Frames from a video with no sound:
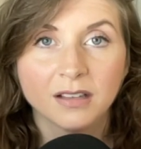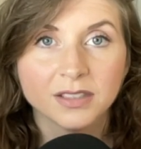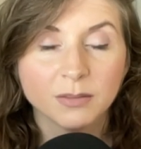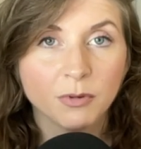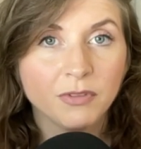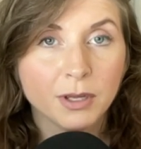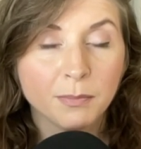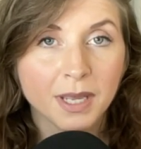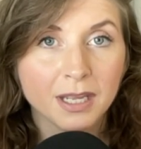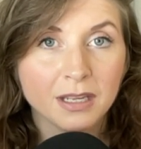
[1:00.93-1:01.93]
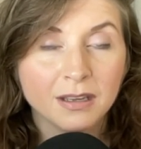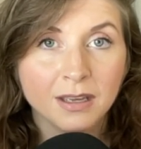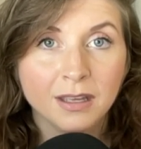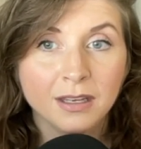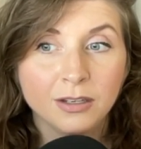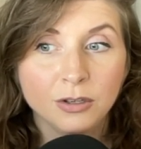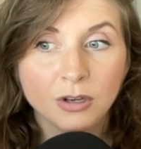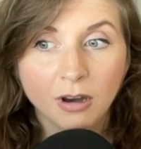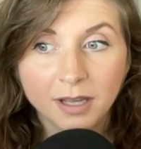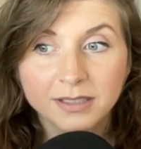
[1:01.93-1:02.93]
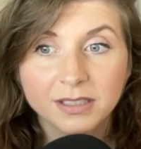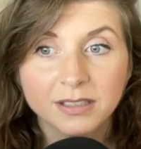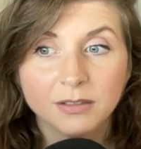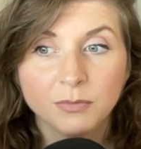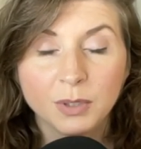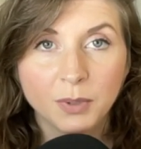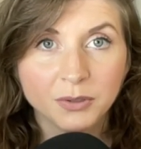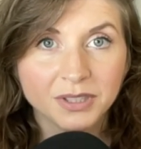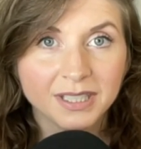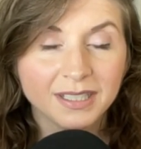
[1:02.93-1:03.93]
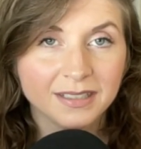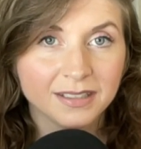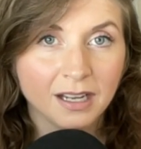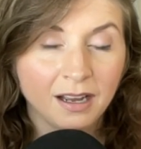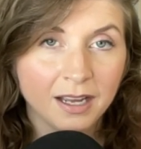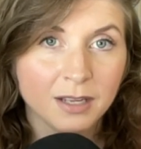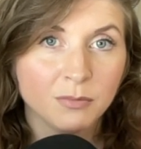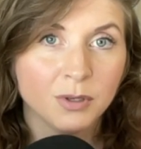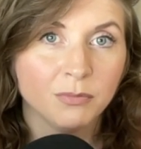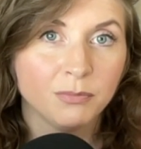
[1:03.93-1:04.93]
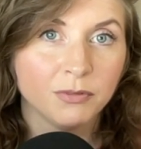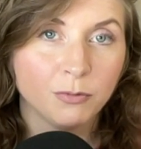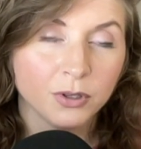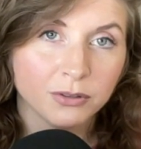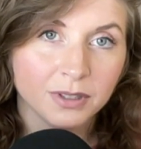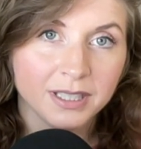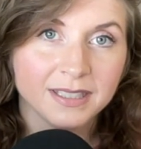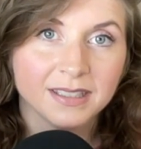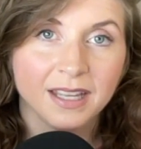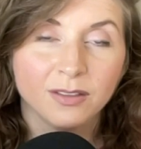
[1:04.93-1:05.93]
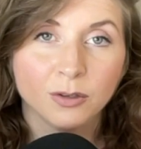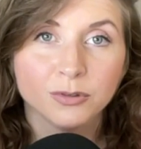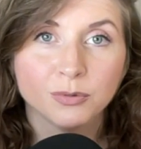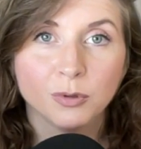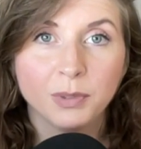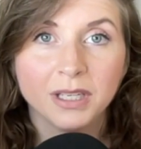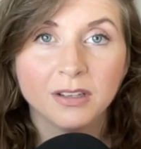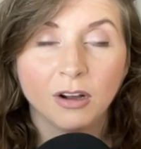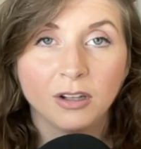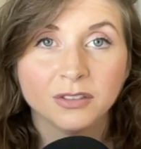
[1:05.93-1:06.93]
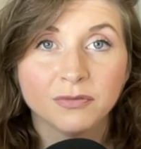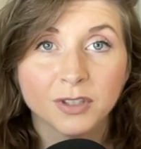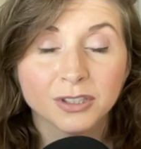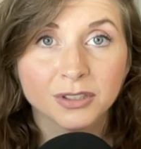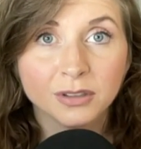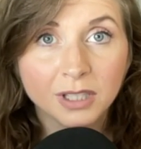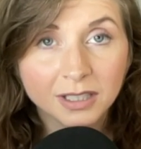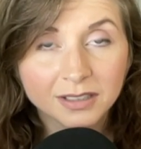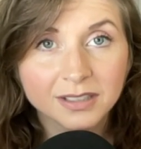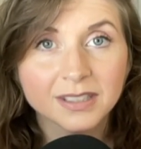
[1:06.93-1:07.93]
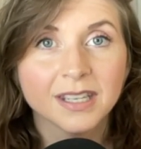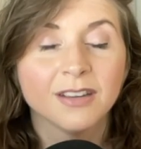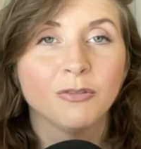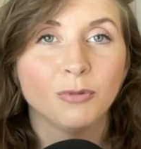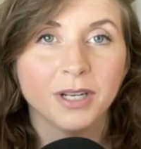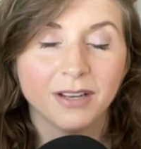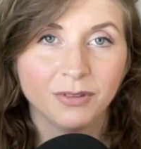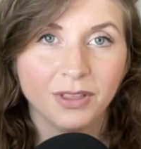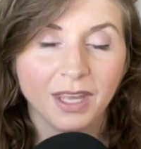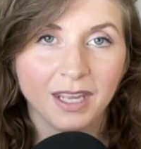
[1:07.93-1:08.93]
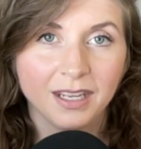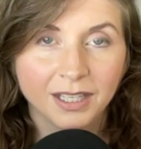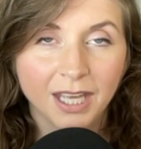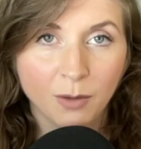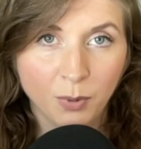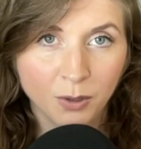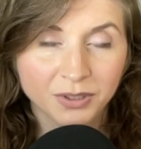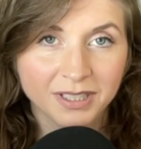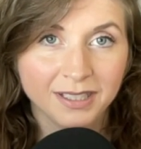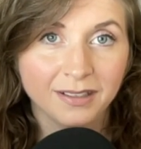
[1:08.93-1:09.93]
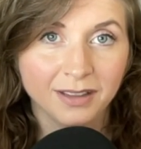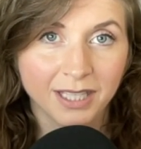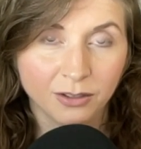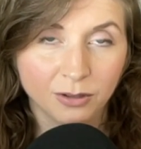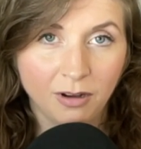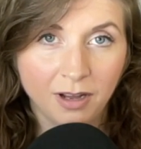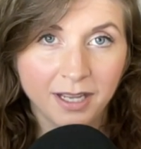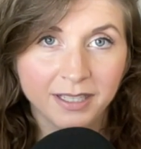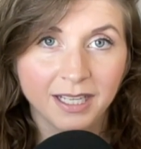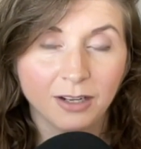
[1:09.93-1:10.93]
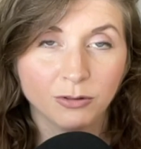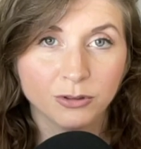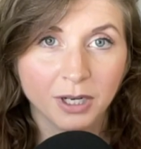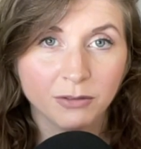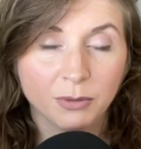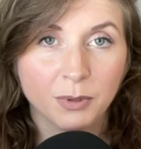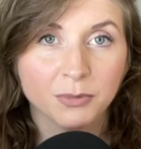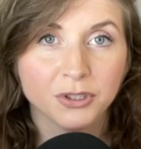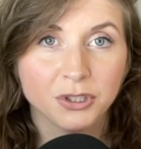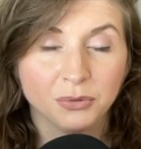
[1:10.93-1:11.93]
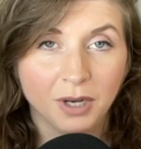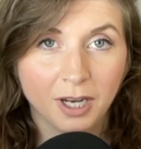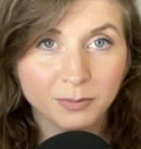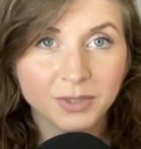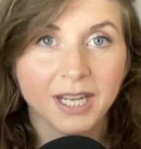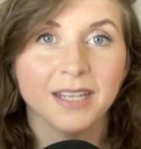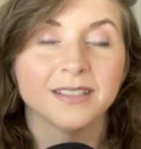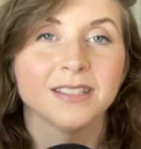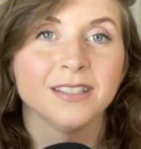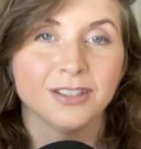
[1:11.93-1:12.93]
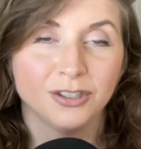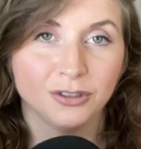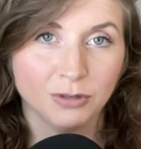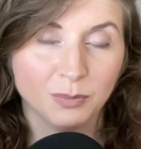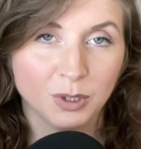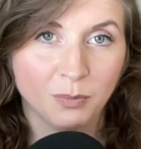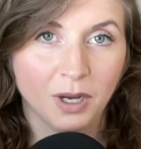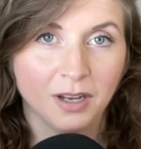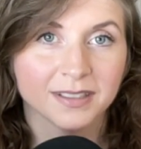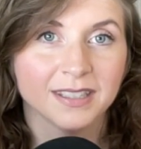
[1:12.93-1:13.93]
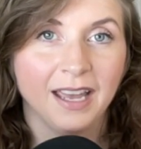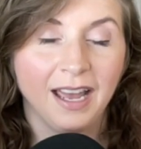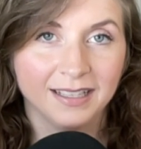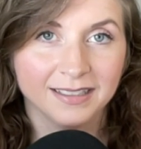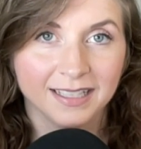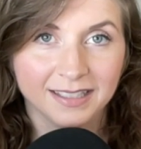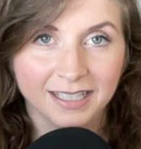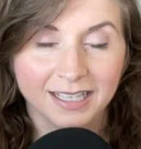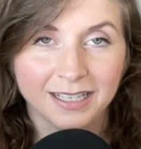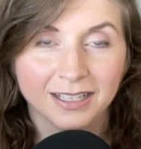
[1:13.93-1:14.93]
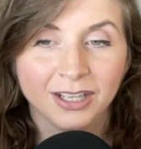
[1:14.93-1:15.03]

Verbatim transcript: some of them may not be posted in time before the release, and those will be called first looks whenever they get posted later on, and I will try to remember to update the description box as I see